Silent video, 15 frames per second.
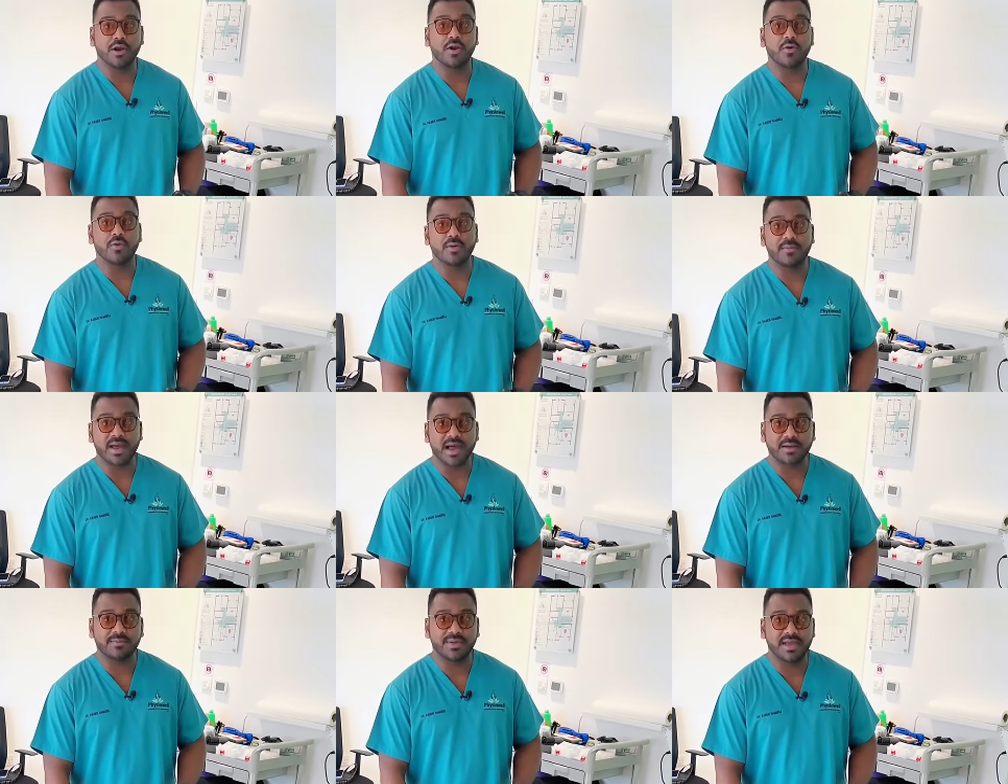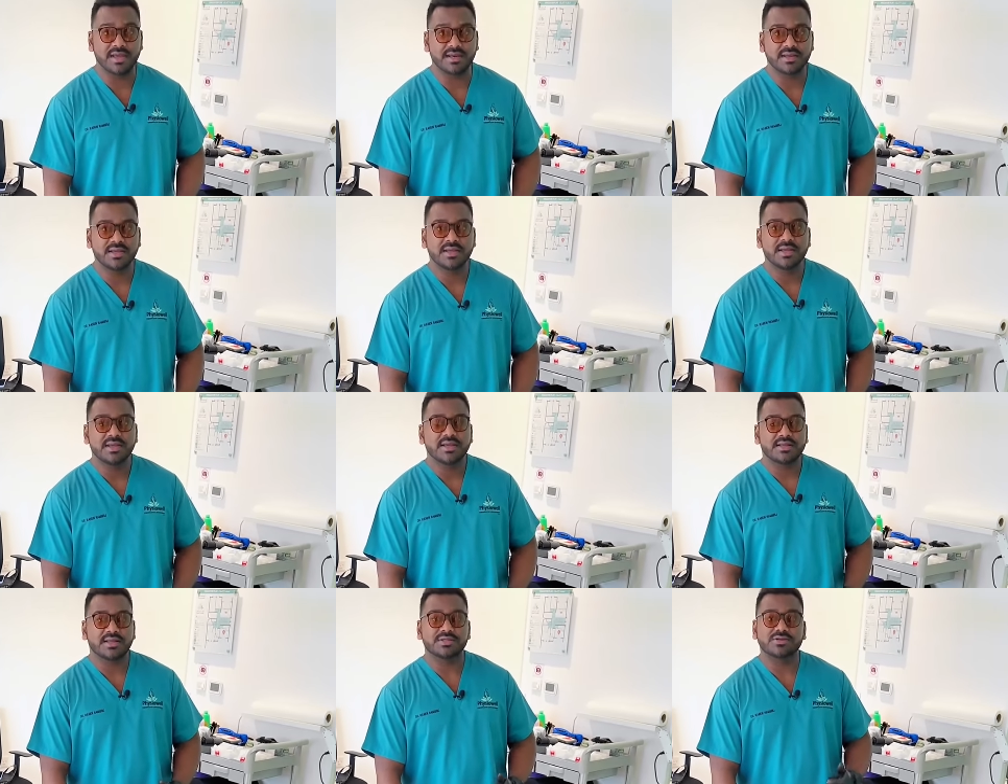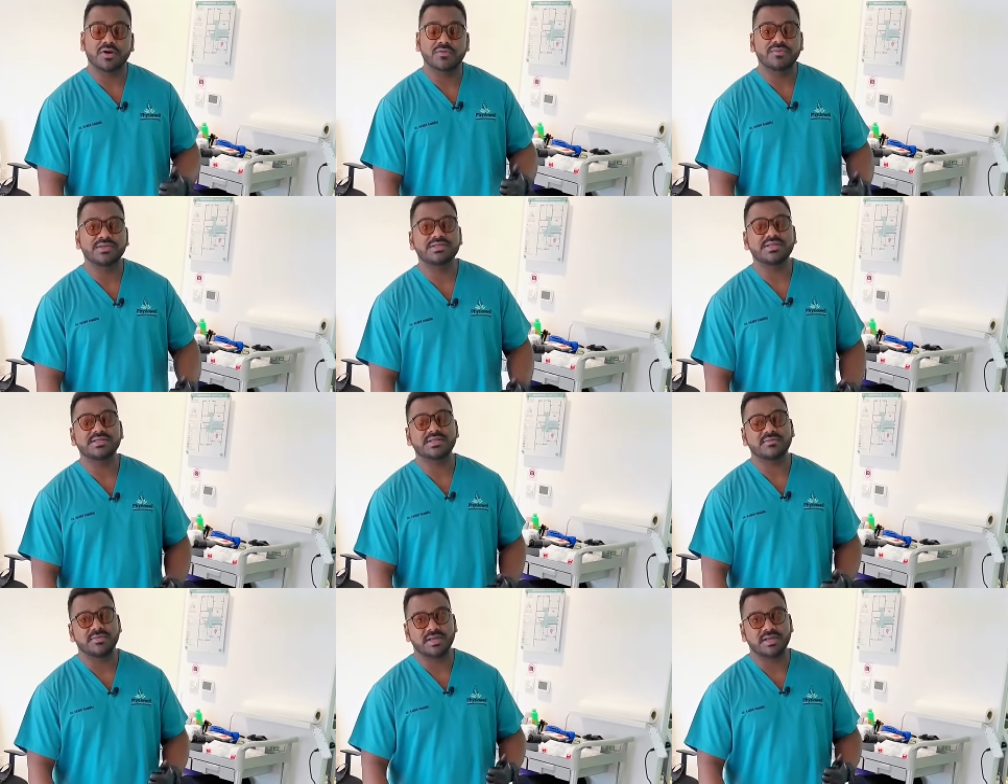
lower back pain. There's obviously some